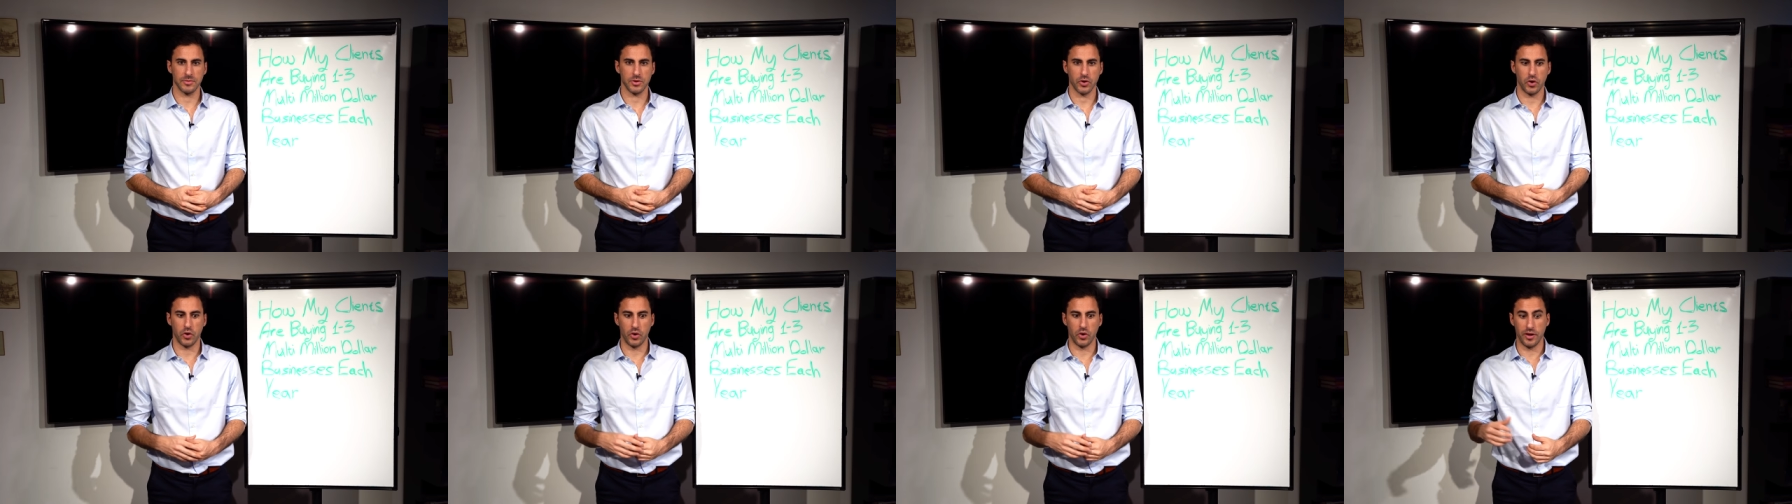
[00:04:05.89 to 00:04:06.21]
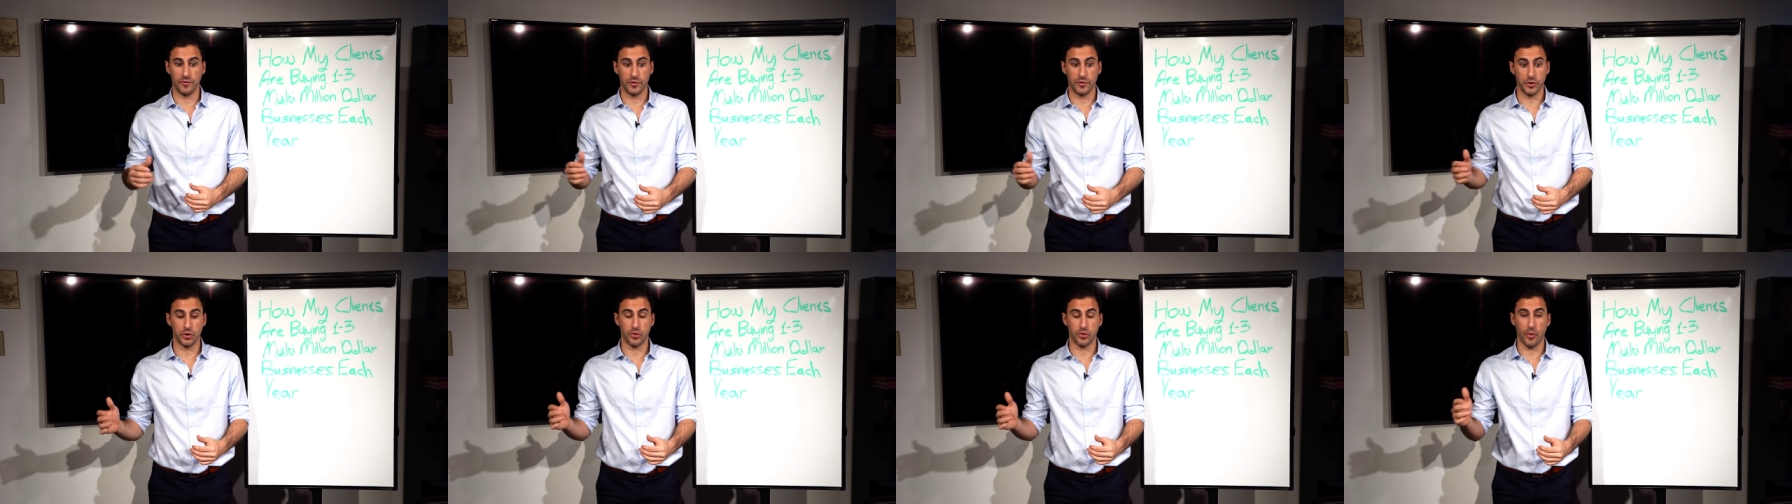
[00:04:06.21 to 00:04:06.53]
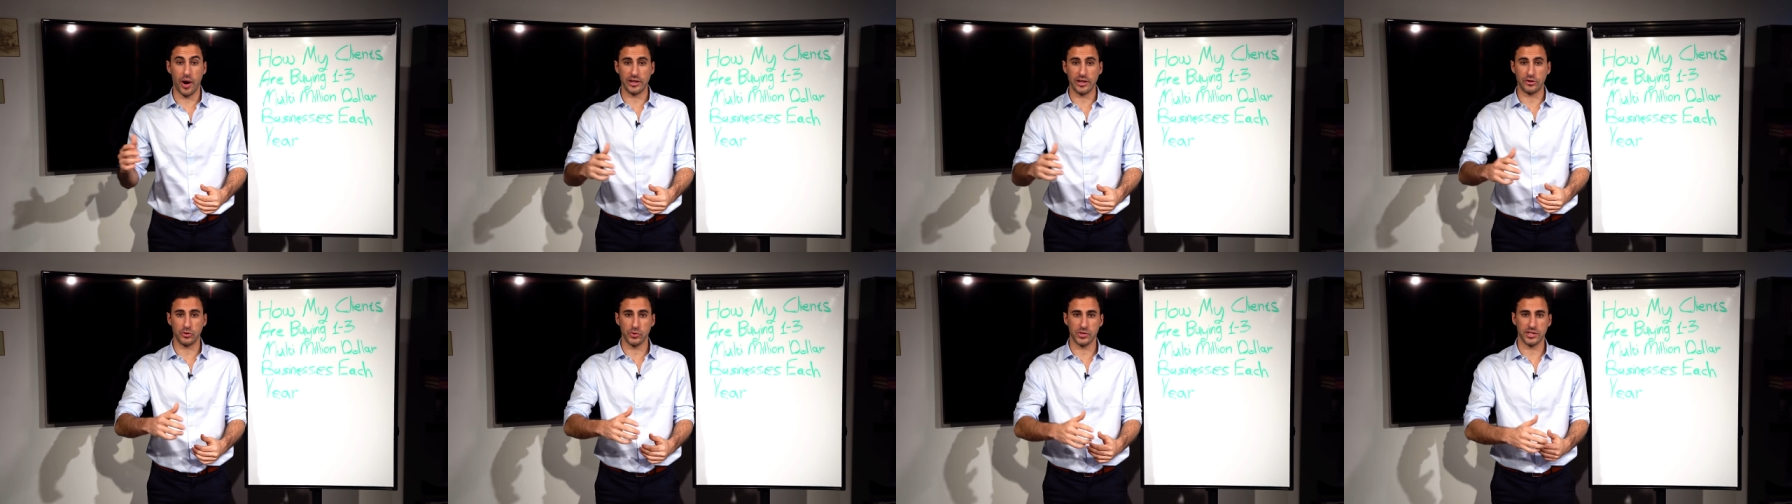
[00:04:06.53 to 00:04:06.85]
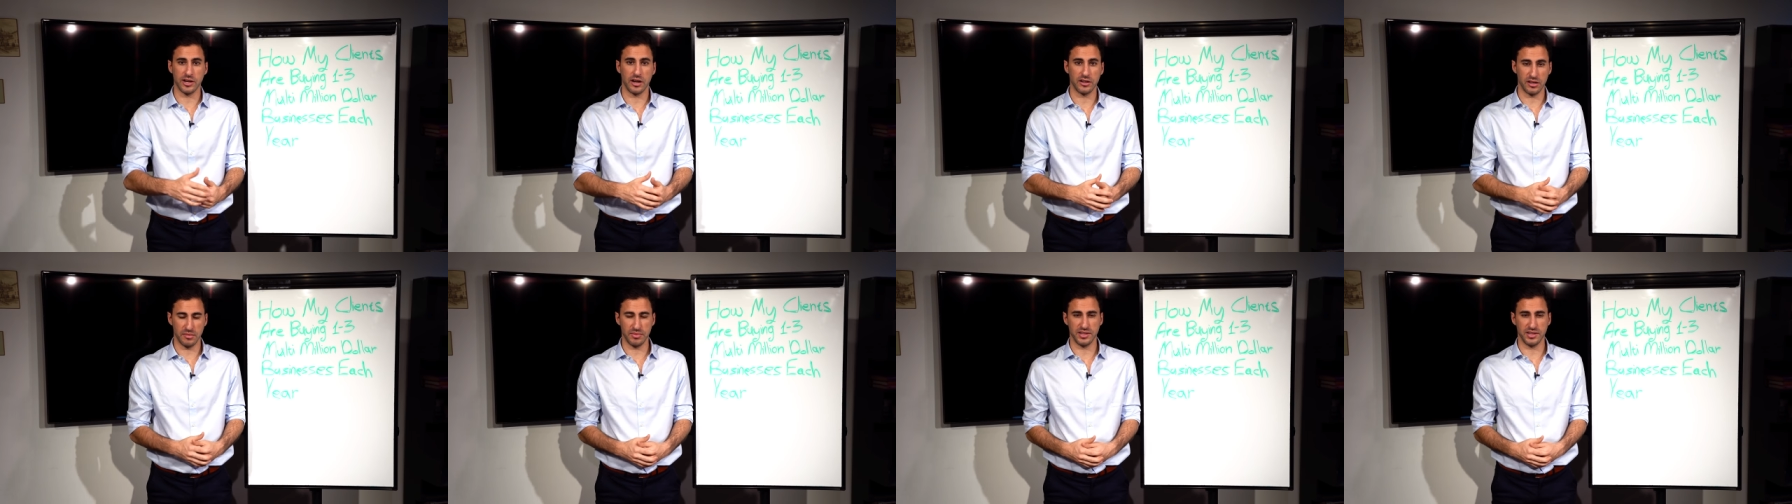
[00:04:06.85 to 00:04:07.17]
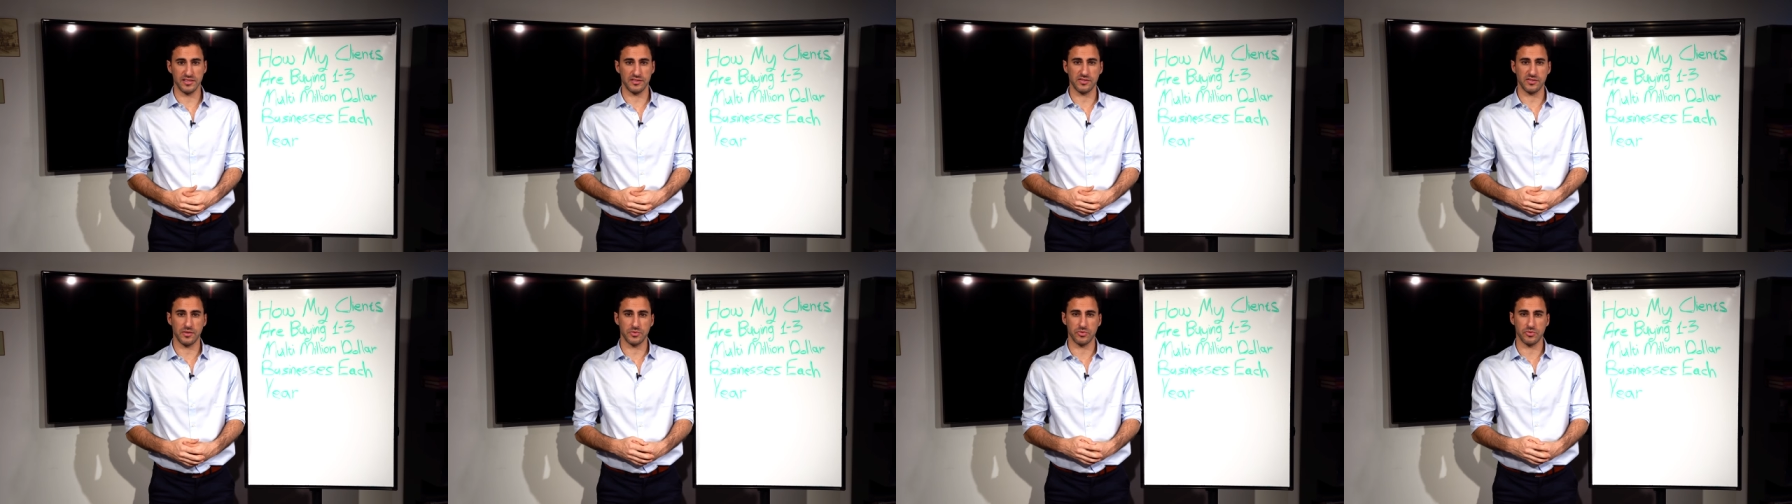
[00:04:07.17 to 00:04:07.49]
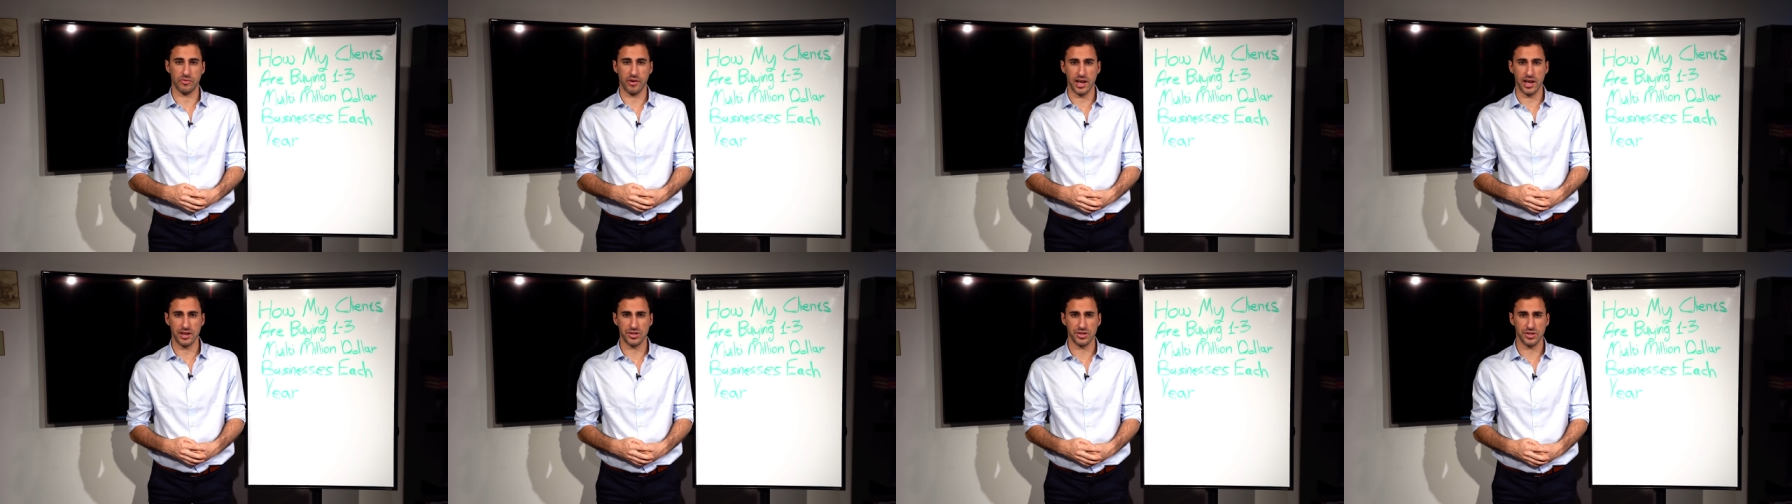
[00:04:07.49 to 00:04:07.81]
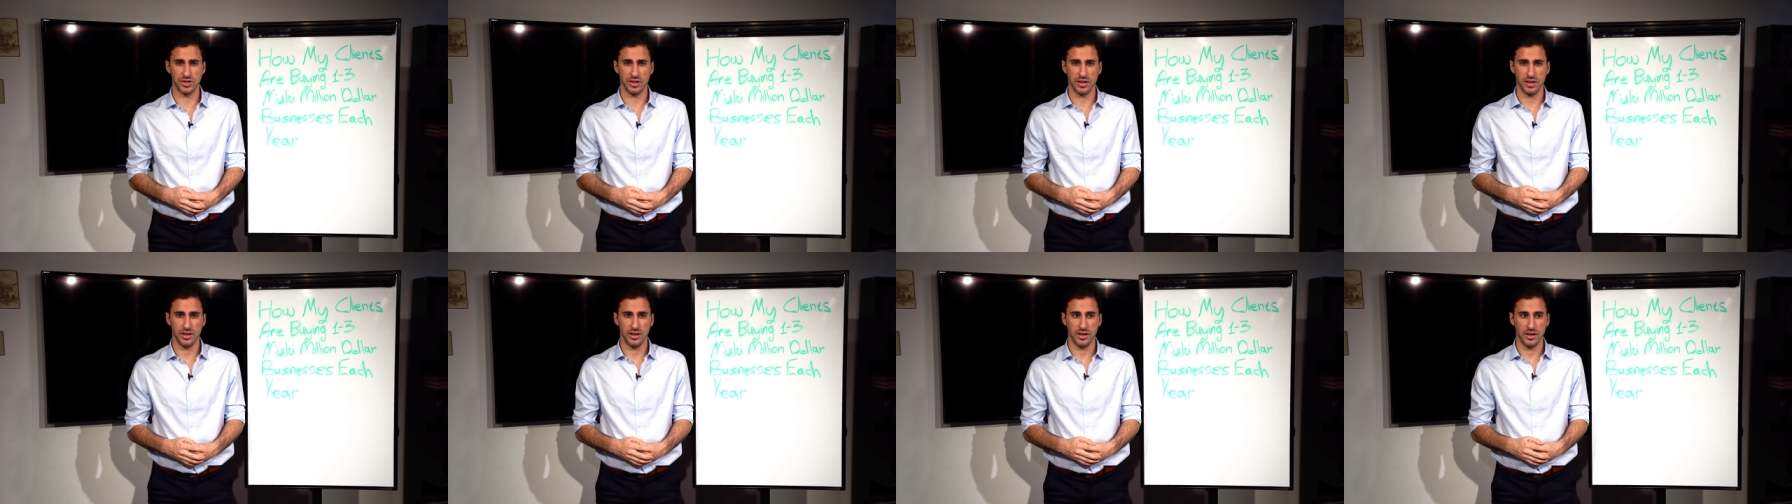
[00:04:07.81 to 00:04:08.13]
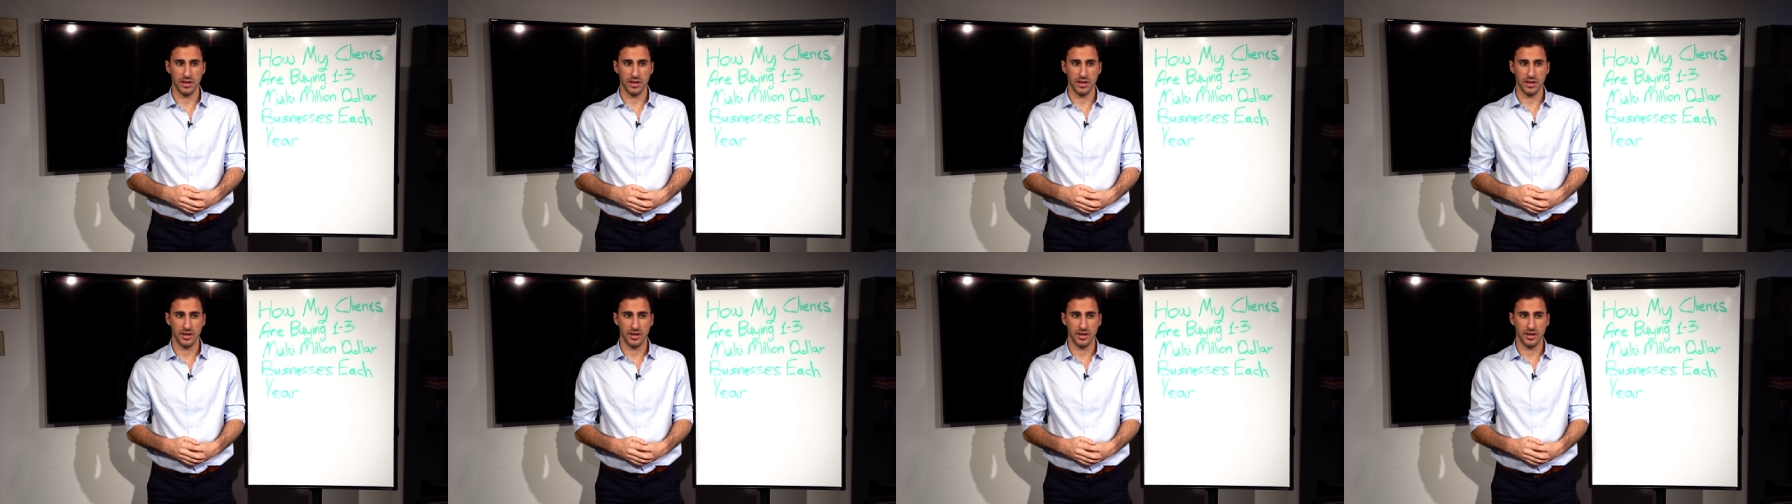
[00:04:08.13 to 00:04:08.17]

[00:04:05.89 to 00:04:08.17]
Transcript: Or if you try to start a business from scratch,